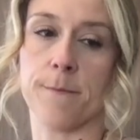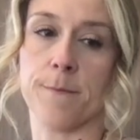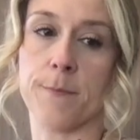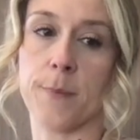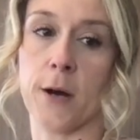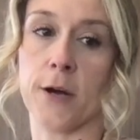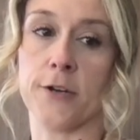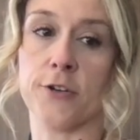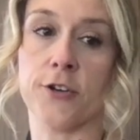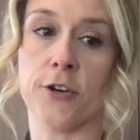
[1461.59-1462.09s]

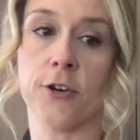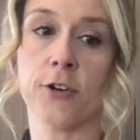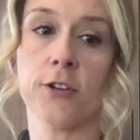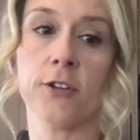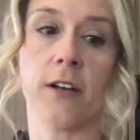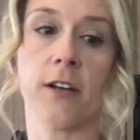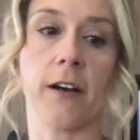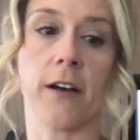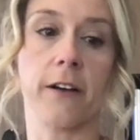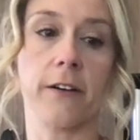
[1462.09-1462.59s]

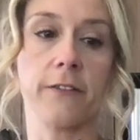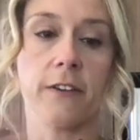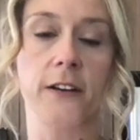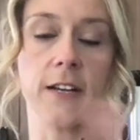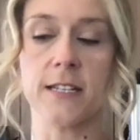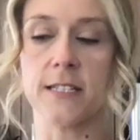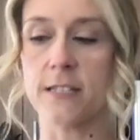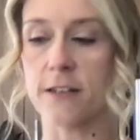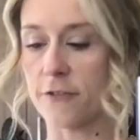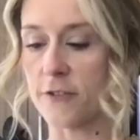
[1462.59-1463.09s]
bundle of
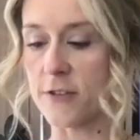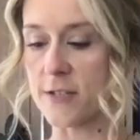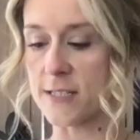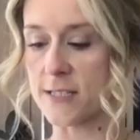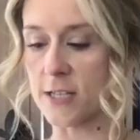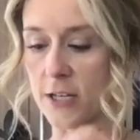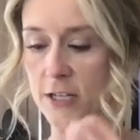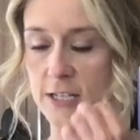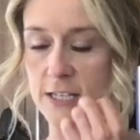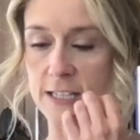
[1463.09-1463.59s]
different
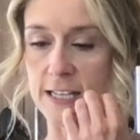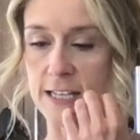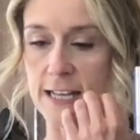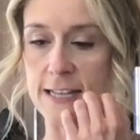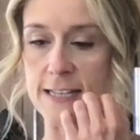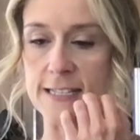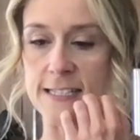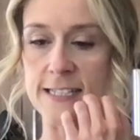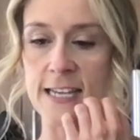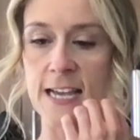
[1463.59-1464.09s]

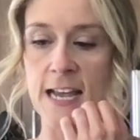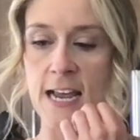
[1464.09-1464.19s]
succulents.